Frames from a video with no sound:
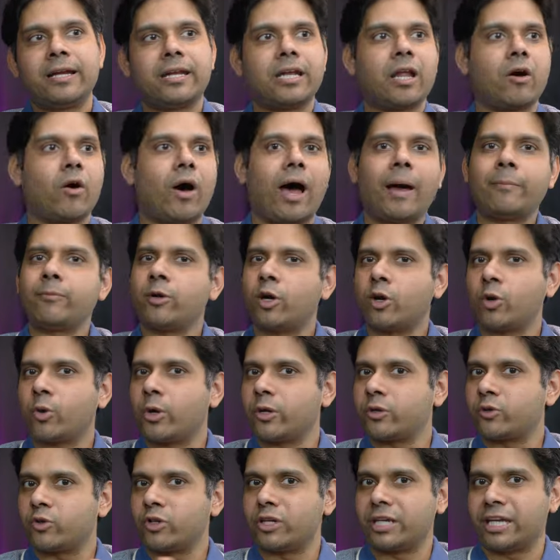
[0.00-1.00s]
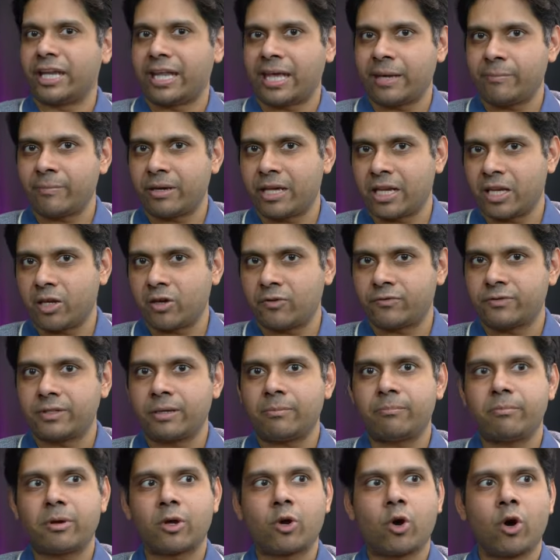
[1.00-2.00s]
Now, I'm not going to name any of
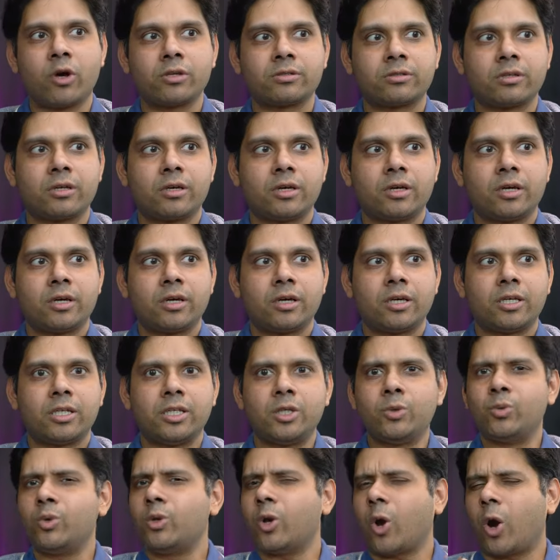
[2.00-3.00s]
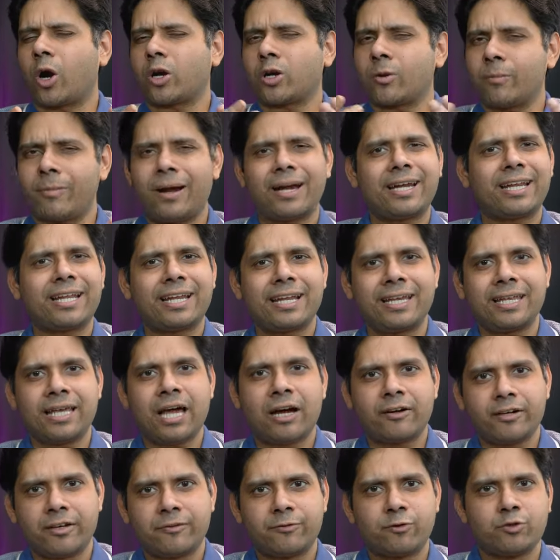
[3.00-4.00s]
them because you will automatically,
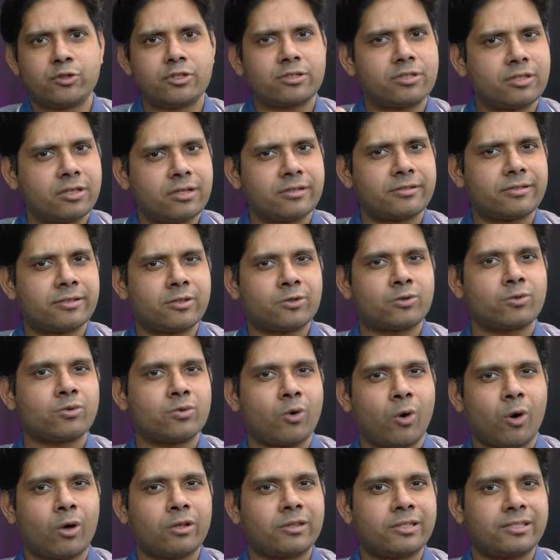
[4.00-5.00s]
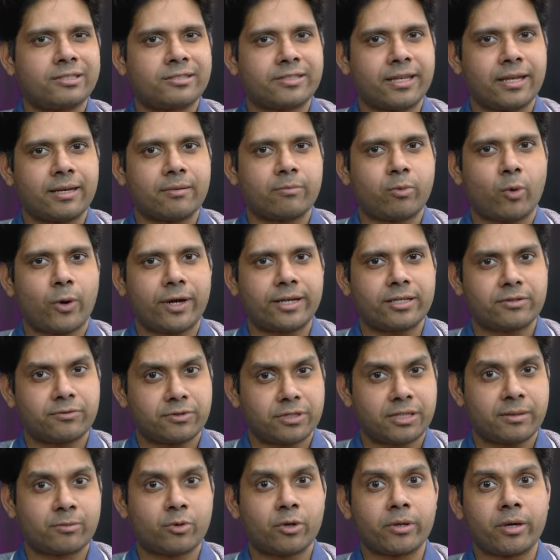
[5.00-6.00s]
if you just listen to all these ten points
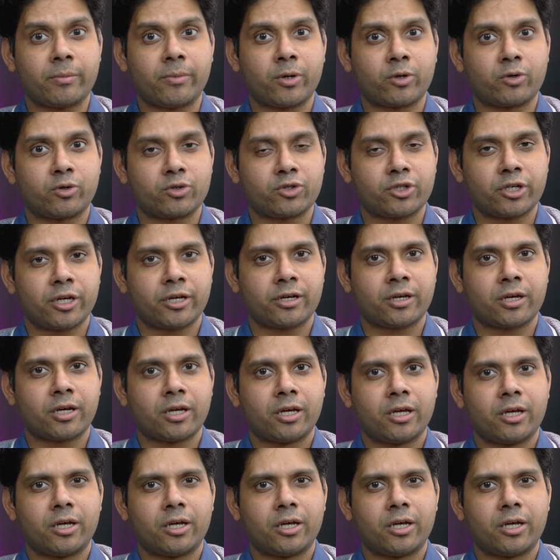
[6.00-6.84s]
which I'm about to share,